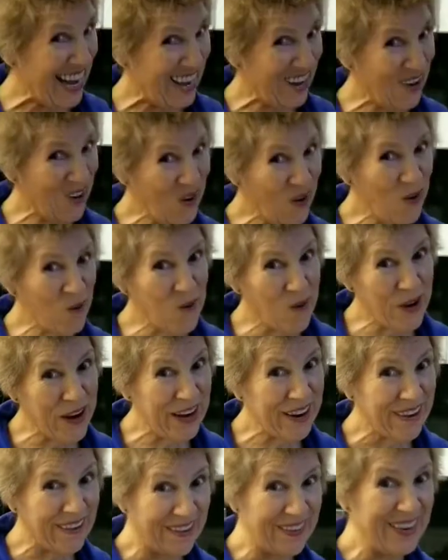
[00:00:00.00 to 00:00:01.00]
Now,
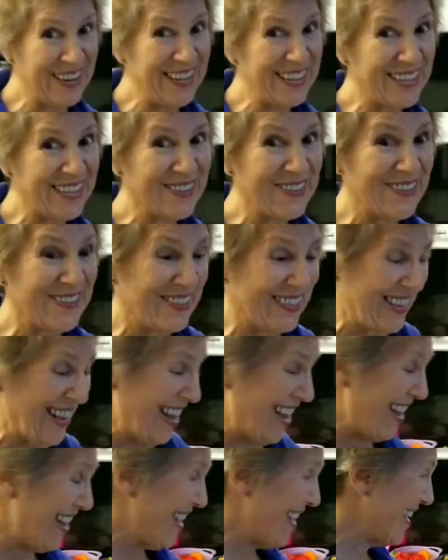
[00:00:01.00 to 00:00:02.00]
we're going to
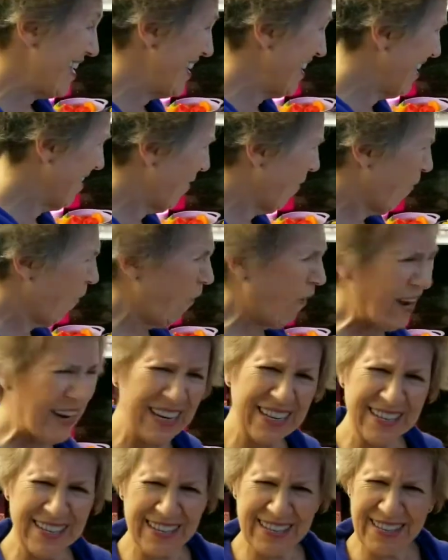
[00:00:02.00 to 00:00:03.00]
say what
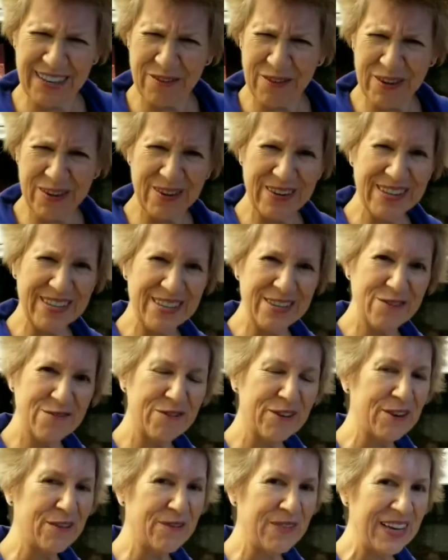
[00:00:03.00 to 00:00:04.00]
is it that we're going to
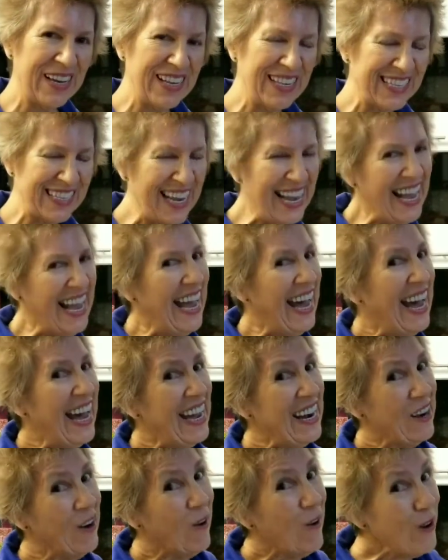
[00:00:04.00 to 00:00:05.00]
ferment,
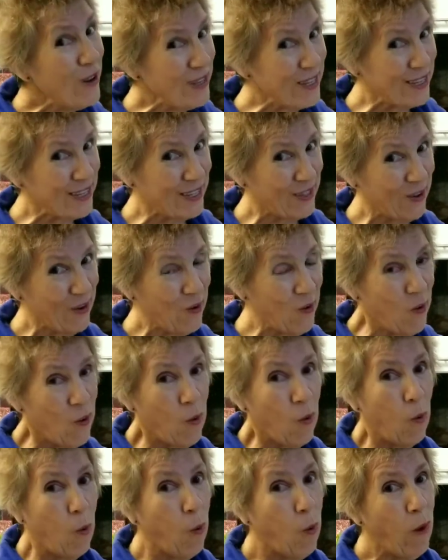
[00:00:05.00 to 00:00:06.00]
and also
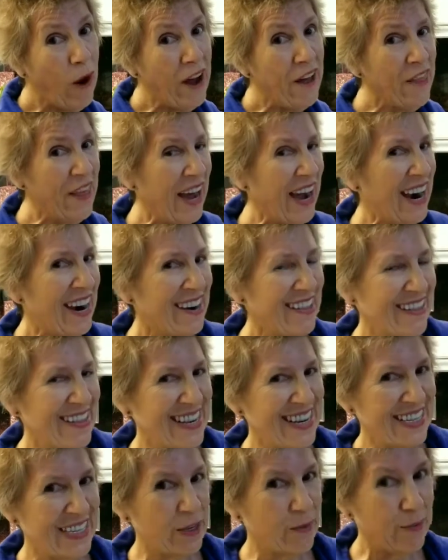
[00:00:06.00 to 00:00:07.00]
what are
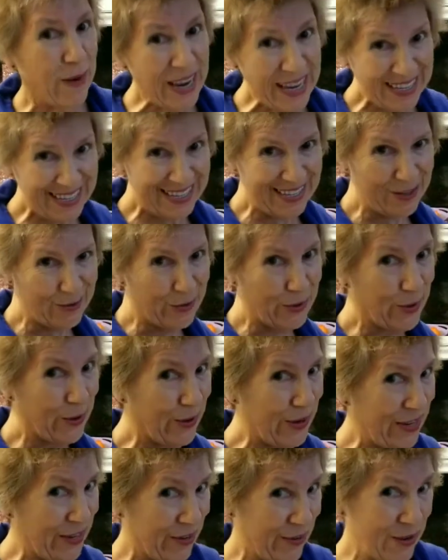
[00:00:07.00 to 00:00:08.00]
the spices we're
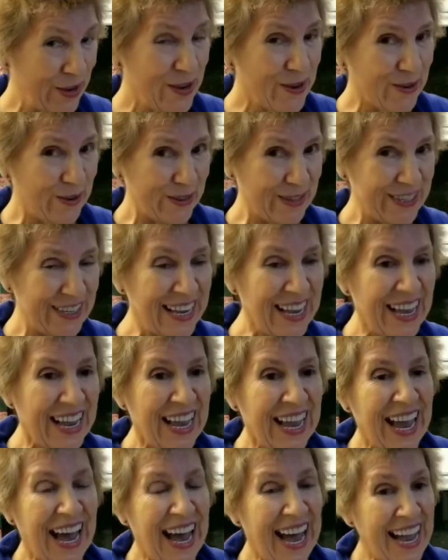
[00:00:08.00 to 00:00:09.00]
going to use.
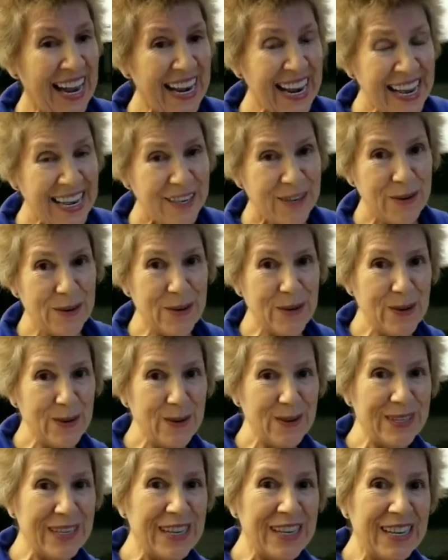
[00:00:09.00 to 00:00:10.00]
I like to
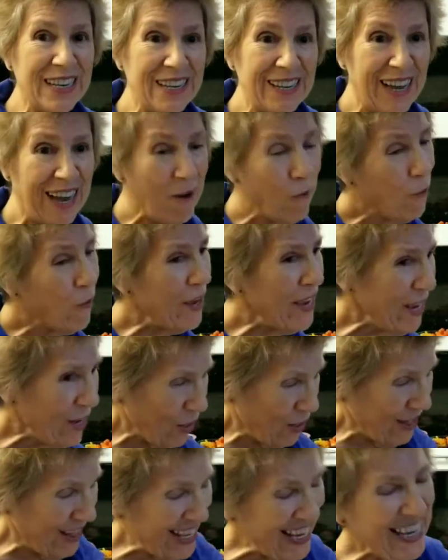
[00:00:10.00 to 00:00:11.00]
use, we
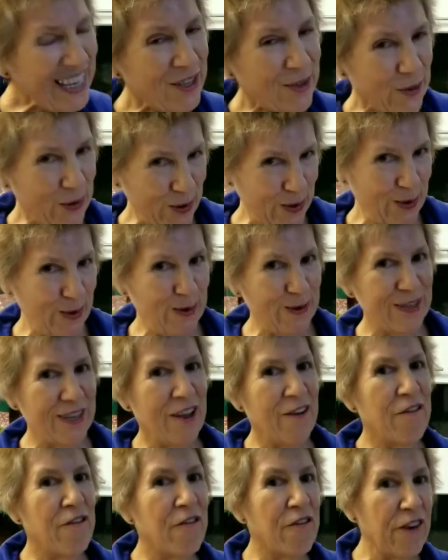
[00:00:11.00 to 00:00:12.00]
need to use
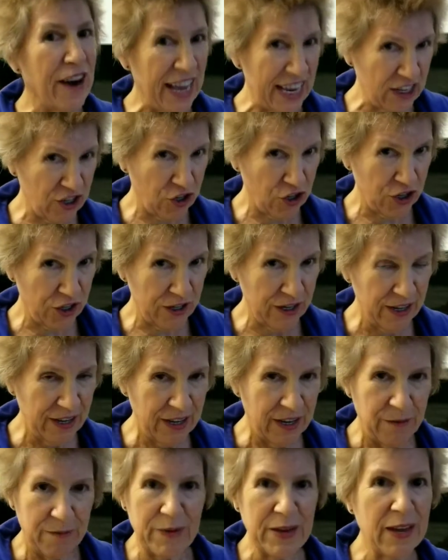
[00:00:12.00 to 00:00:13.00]
fresh,
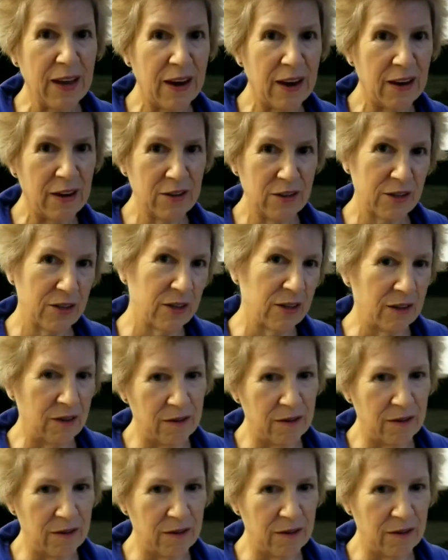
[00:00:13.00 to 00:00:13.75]
because